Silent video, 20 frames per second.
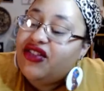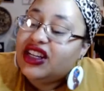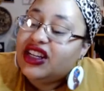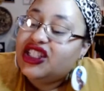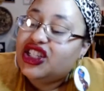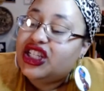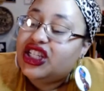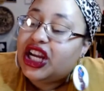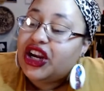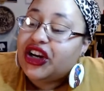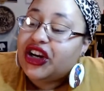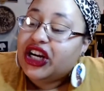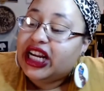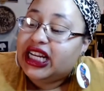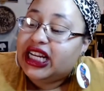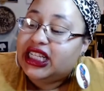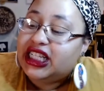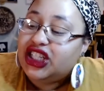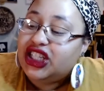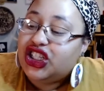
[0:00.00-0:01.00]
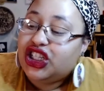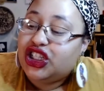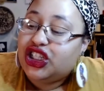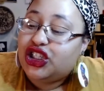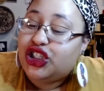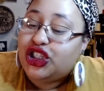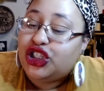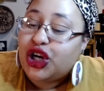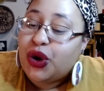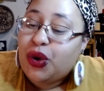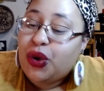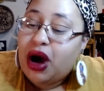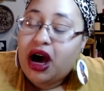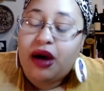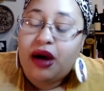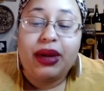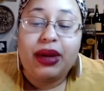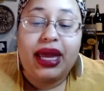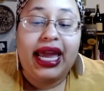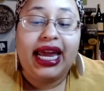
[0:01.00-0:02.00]
vegetarian dishes show
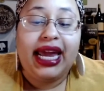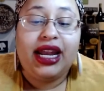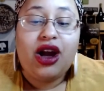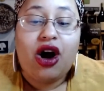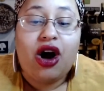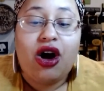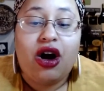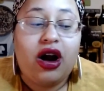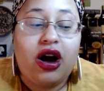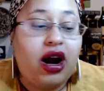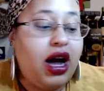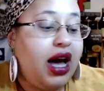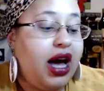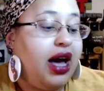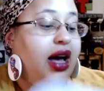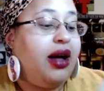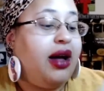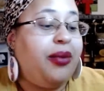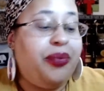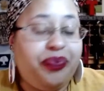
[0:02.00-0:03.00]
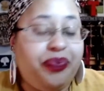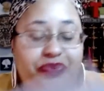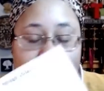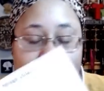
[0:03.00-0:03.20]
up in our uh,